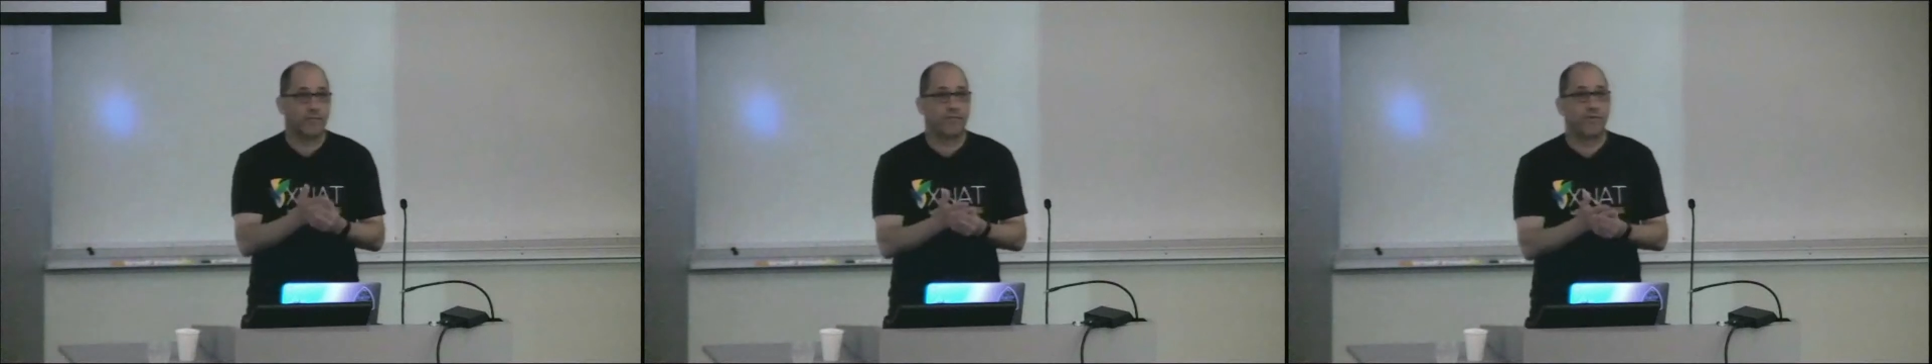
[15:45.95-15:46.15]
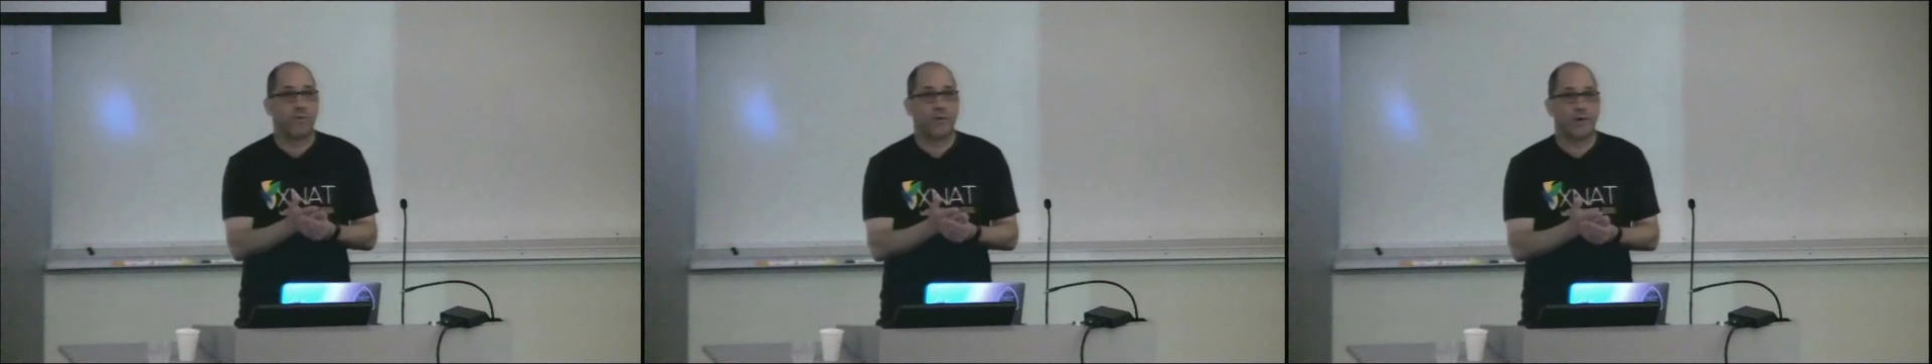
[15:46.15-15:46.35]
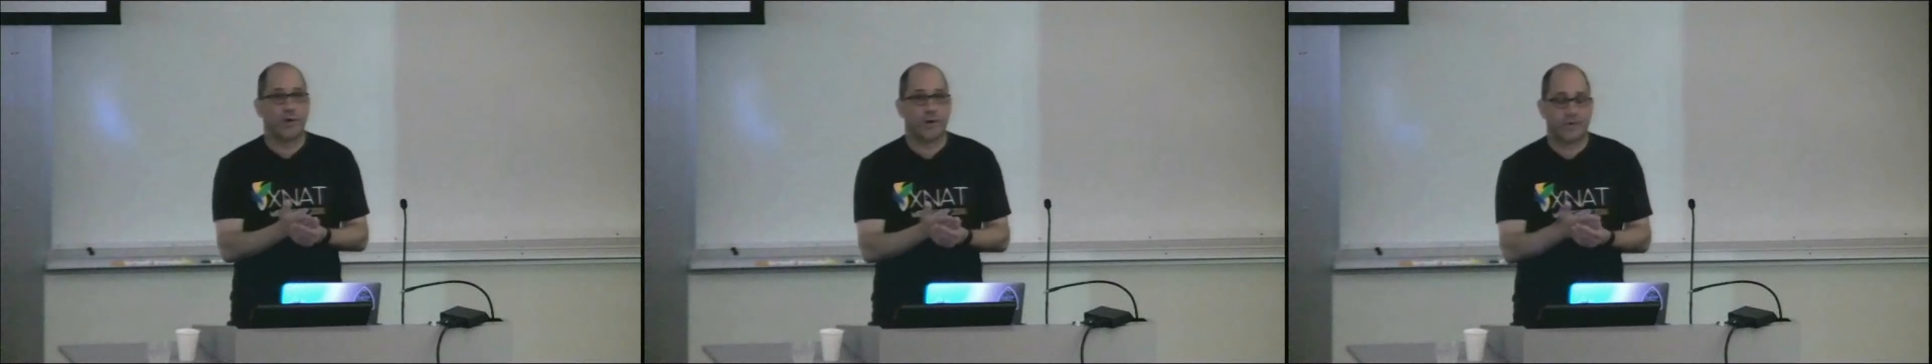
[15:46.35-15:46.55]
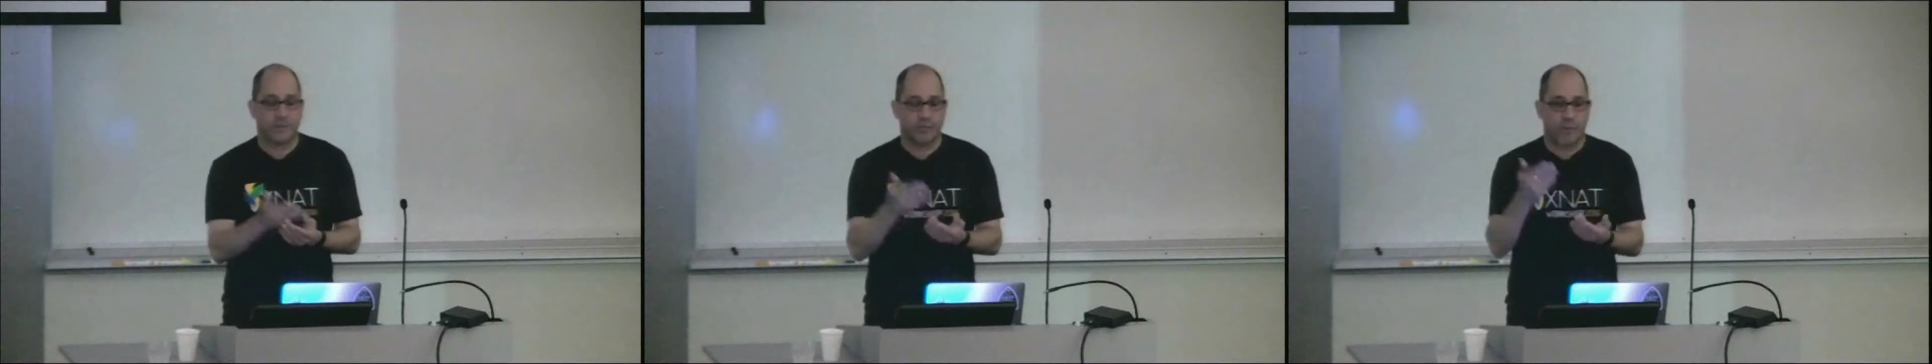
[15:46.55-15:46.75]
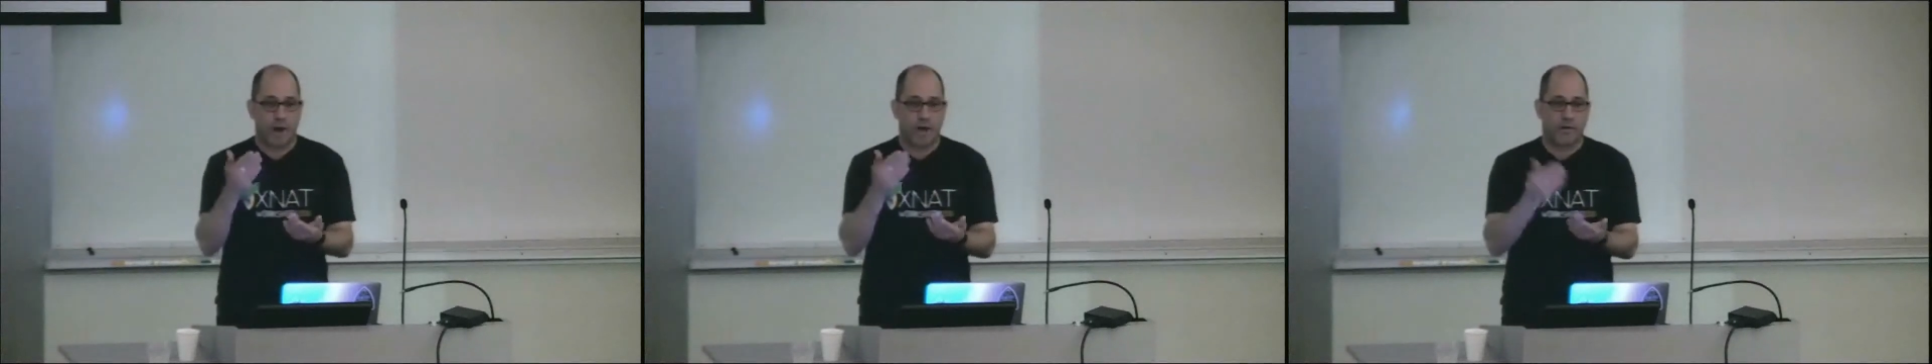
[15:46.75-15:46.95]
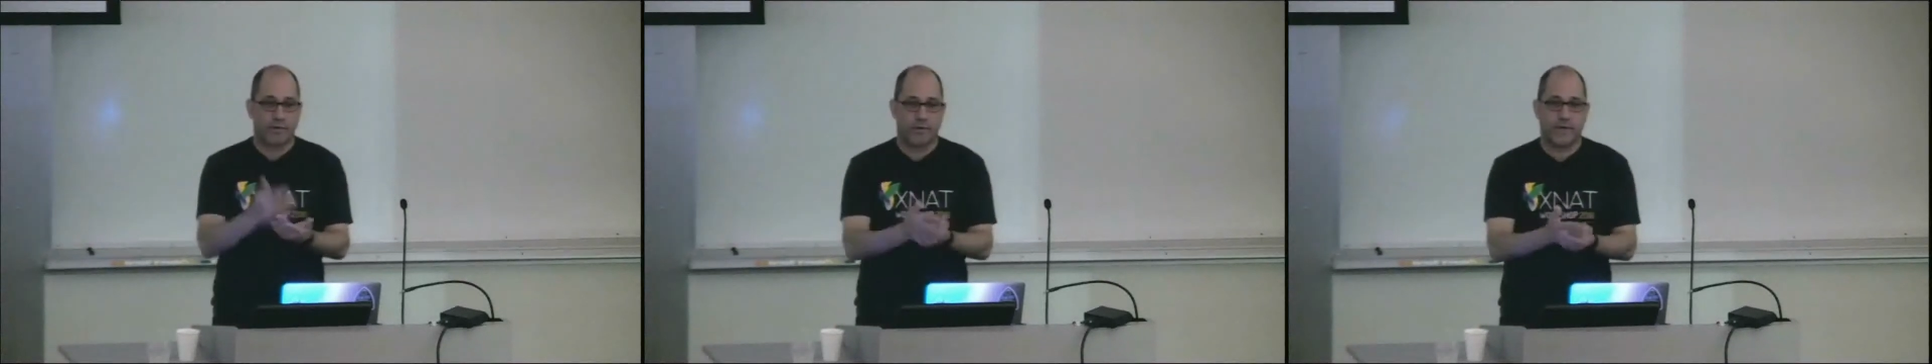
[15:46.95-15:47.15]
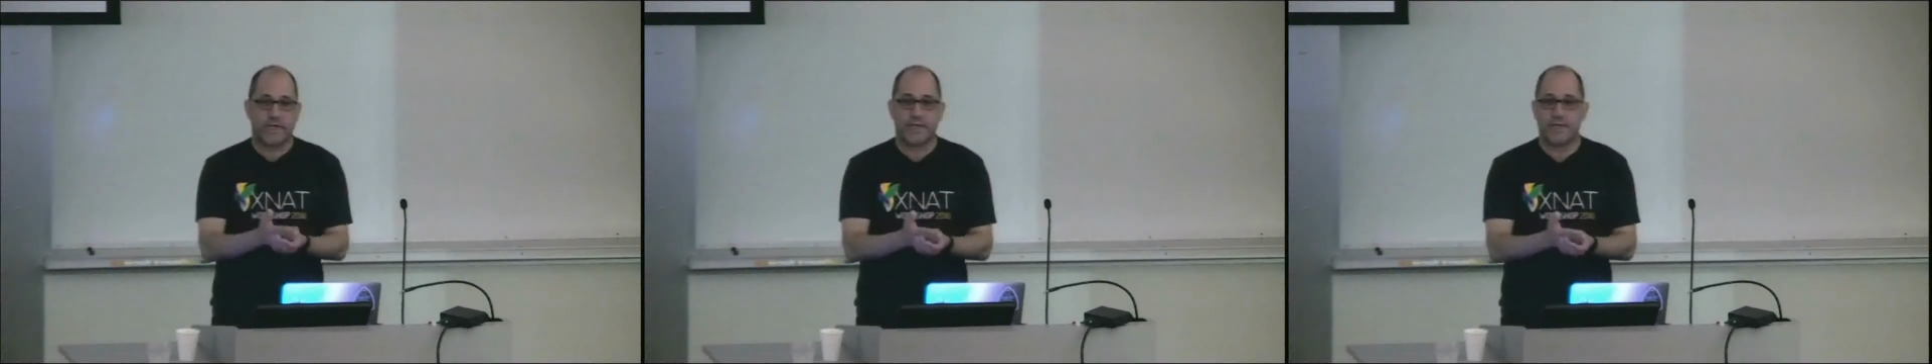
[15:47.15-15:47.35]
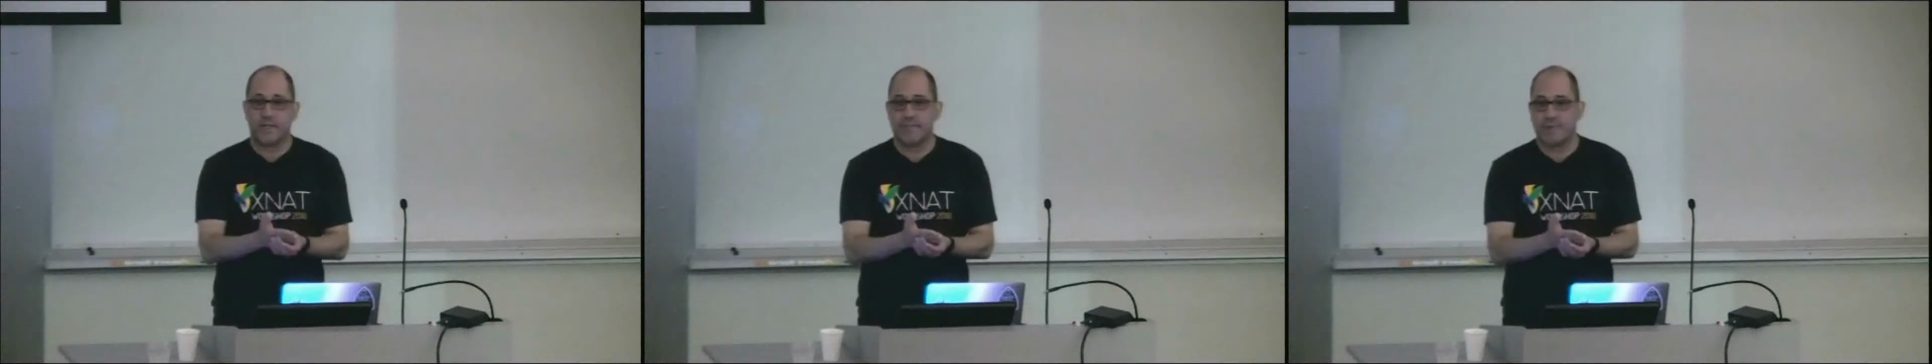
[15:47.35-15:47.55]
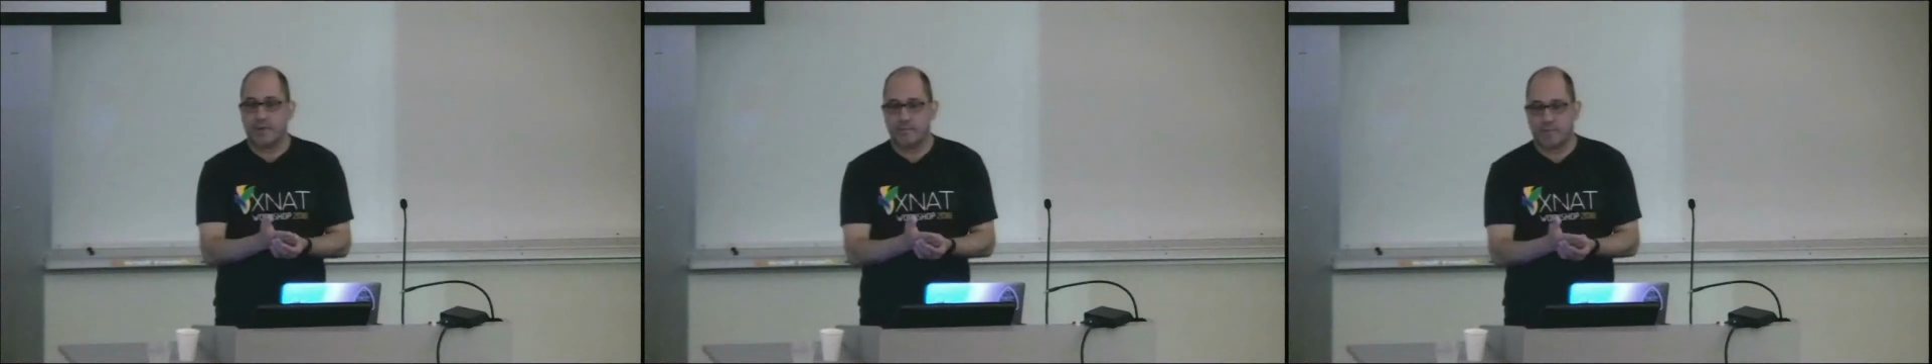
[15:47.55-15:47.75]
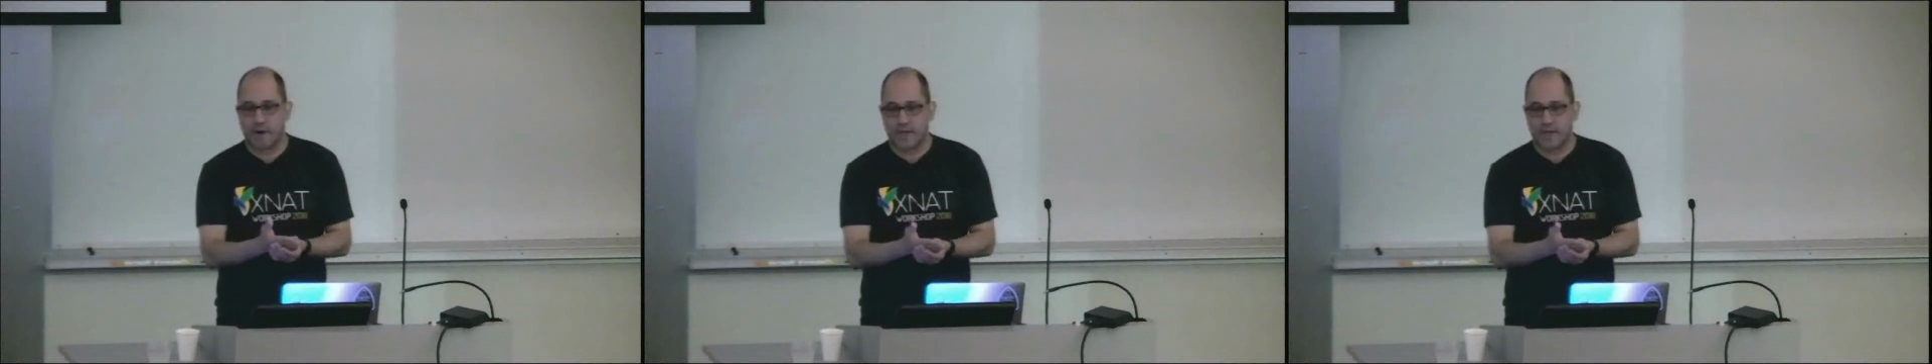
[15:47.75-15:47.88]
it's wired directly into the build process.